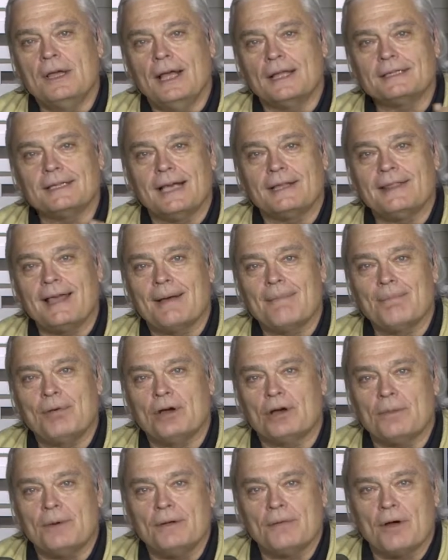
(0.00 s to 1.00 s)
It's like that
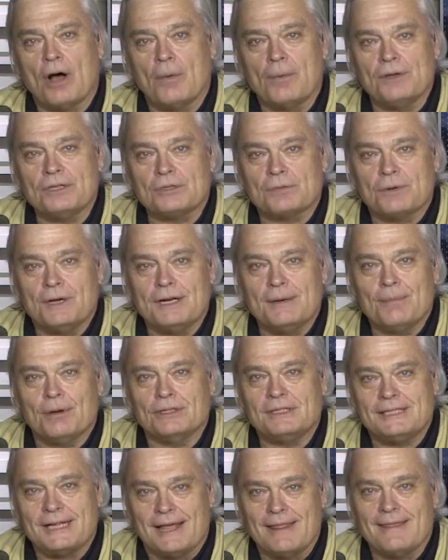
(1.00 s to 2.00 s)
book we always read
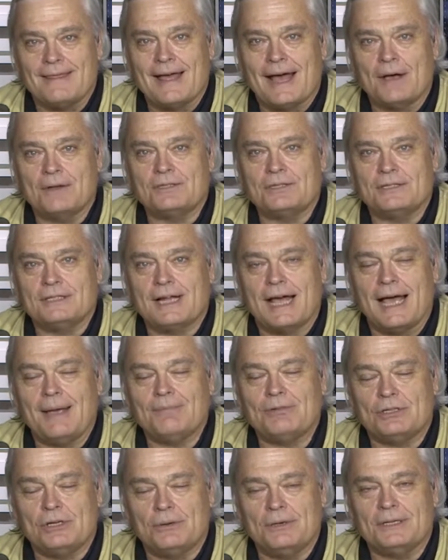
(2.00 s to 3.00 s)
about 10,000
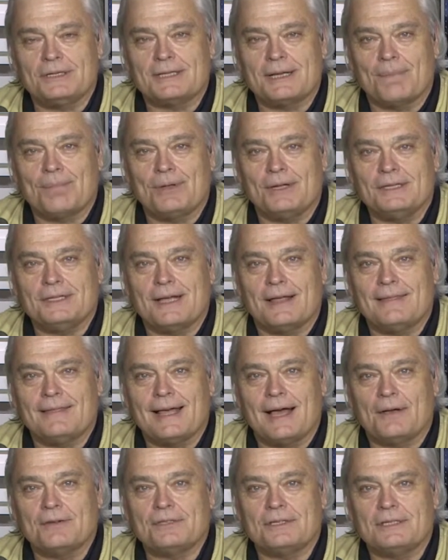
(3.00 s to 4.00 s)
times. Doing something
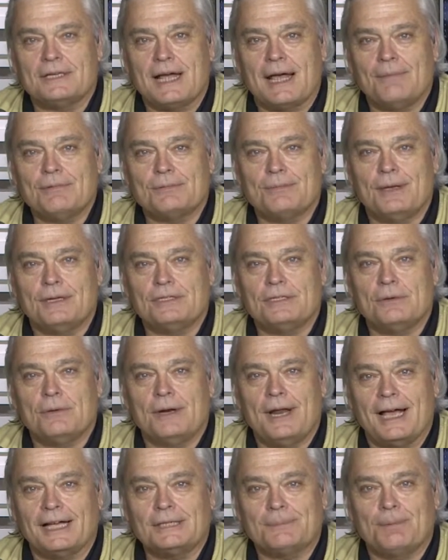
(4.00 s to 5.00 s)
10,000 times makes
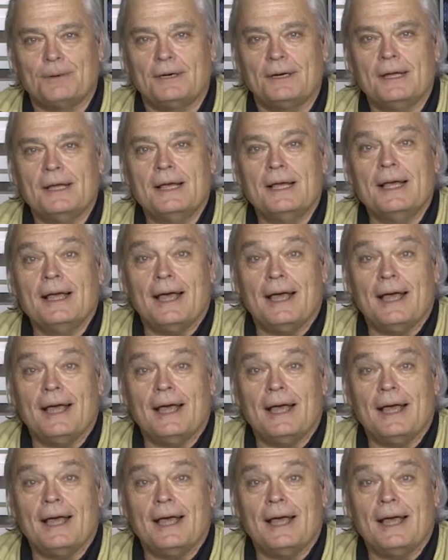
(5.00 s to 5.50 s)
you an expert.